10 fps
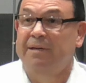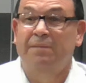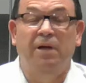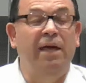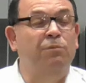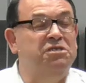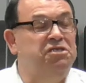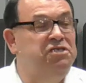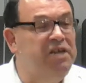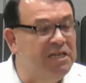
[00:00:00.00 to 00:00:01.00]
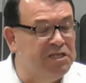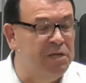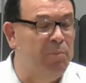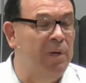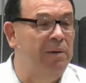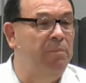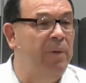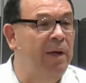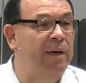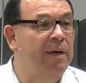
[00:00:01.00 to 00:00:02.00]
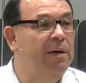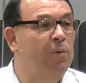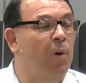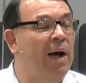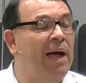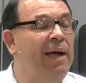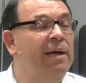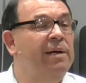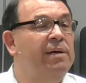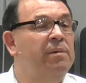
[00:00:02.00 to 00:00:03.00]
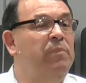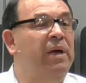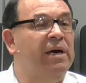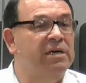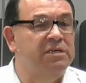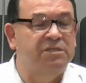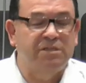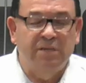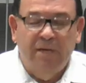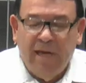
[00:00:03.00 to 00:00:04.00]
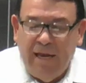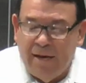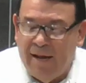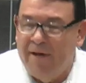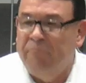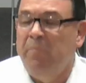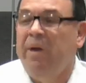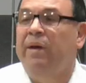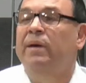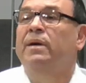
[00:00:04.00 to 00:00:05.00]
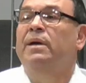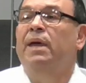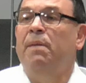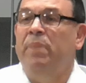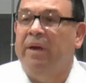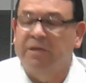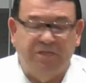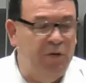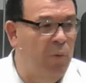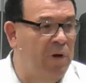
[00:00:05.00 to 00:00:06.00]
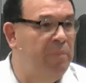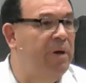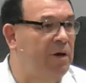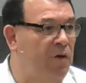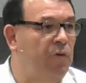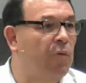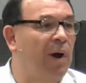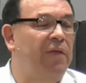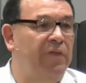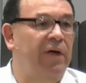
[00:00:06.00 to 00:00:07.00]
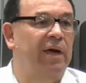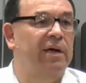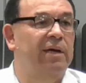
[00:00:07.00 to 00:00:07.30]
He was disciplining me. Why? Because he loved me and because he wanted me to do the right thing.